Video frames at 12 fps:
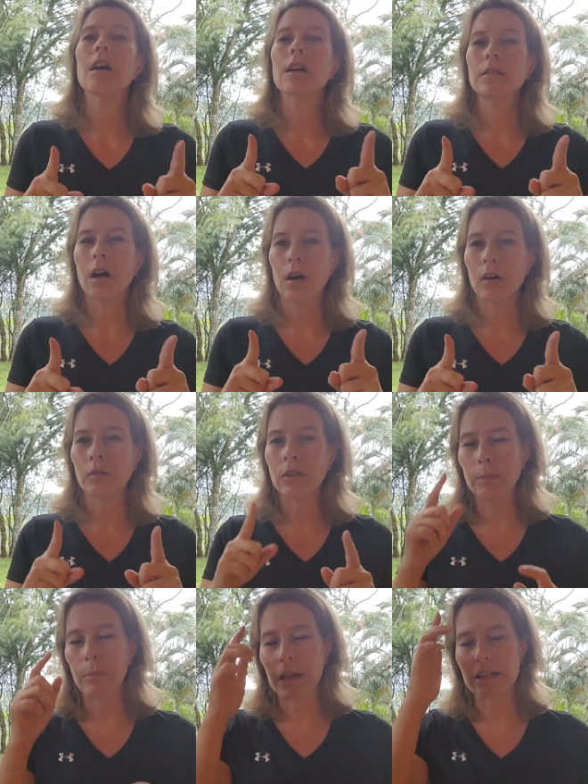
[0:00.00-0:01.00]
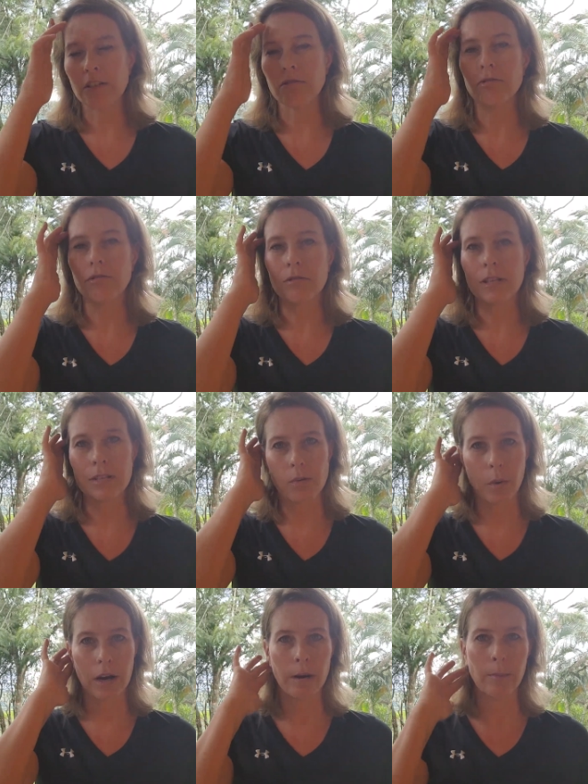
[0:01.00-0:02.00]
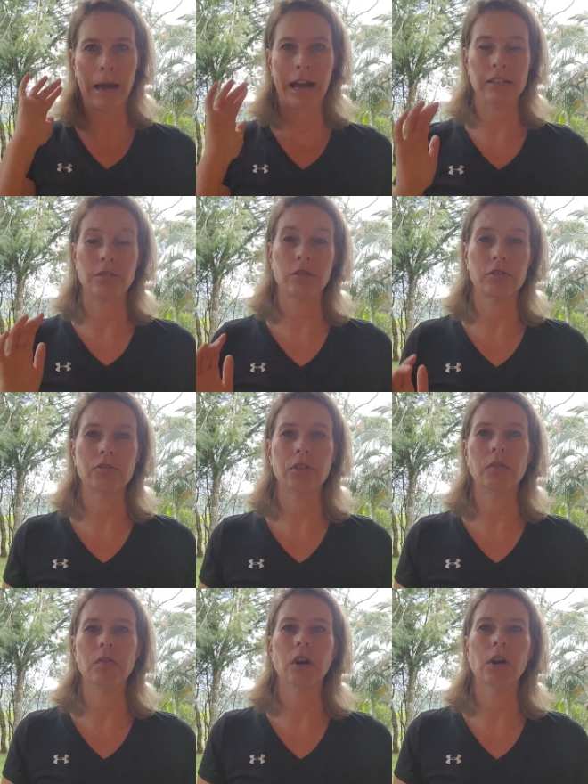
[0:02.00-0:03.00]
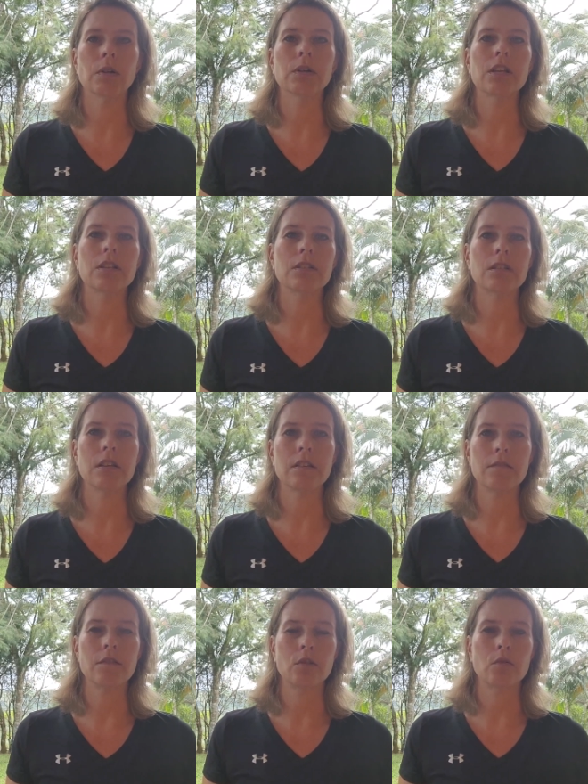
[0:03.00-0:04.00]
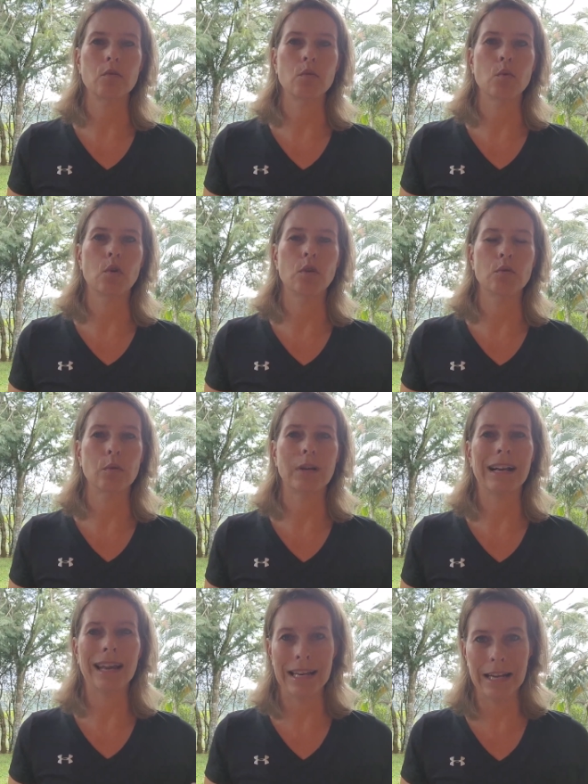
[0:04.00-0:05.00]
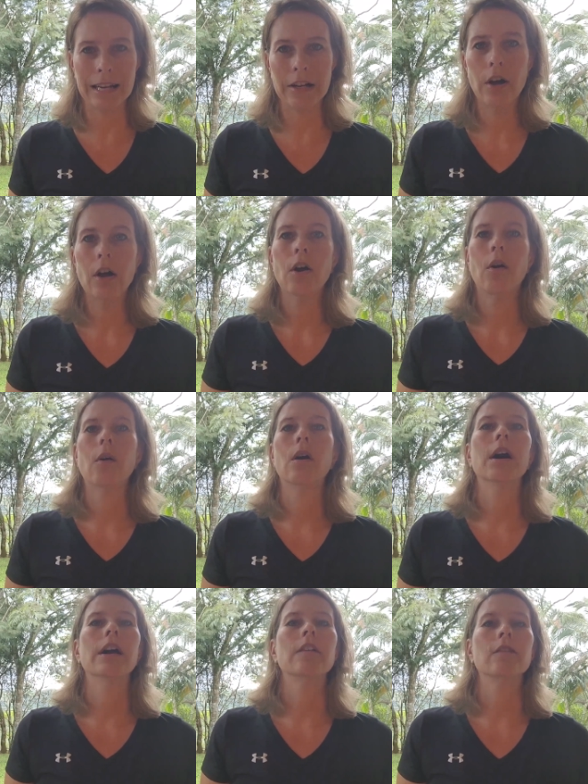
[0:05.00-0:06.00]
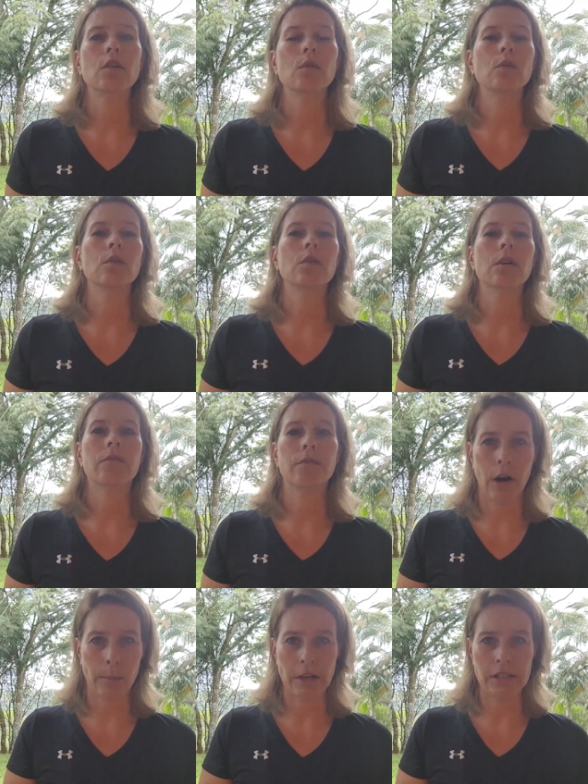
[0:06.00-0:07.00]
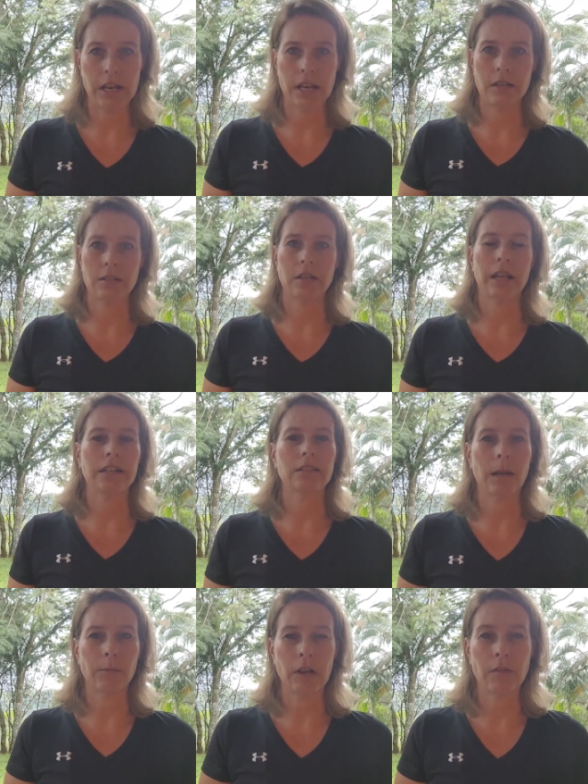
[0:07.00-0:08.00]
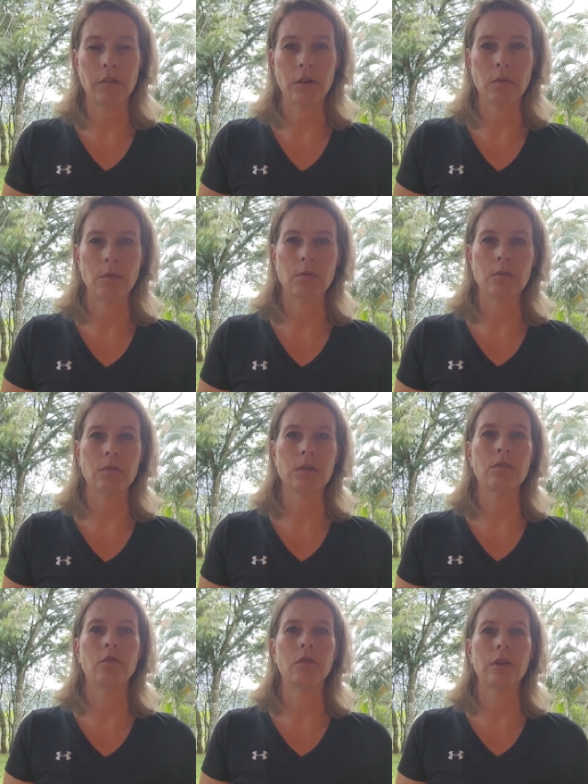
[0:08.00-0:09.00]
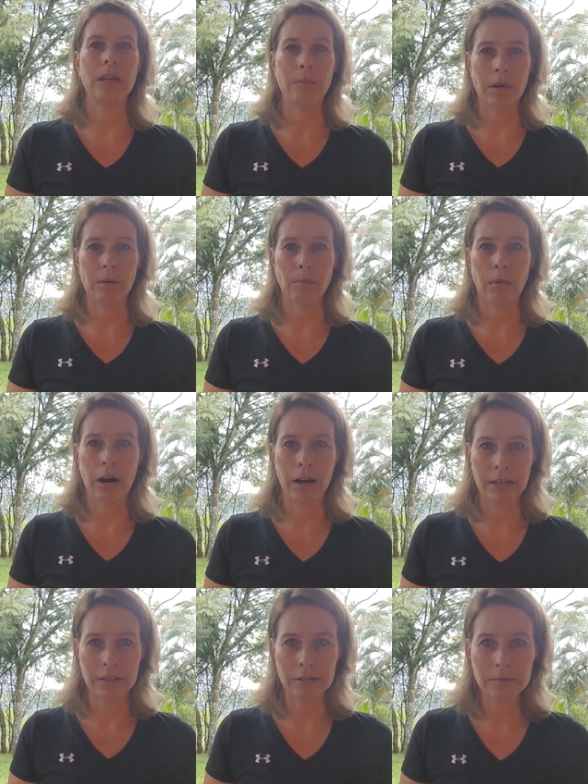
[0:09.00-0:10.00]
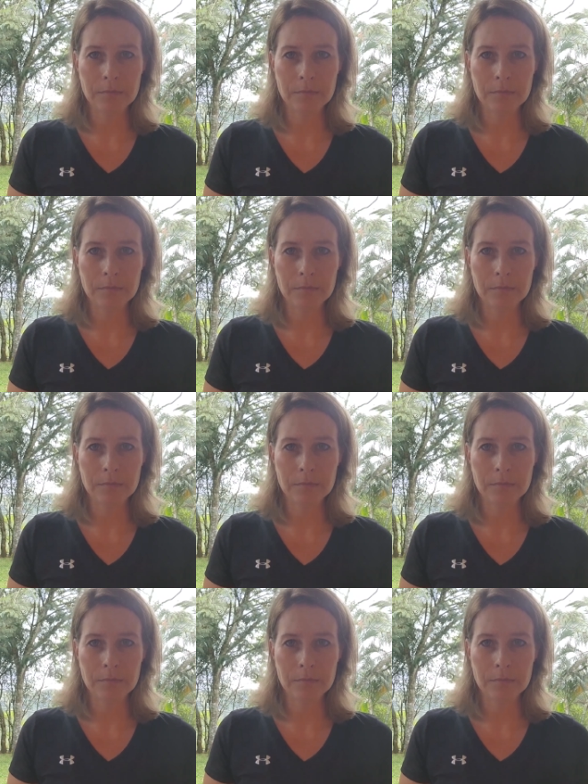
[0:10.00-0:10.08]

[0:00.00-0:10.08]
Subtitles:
The only place you do need to wear a mask, just so you know, is if you go to a clinic or if you go to the pharmacy. So that's something for you to keep in mind.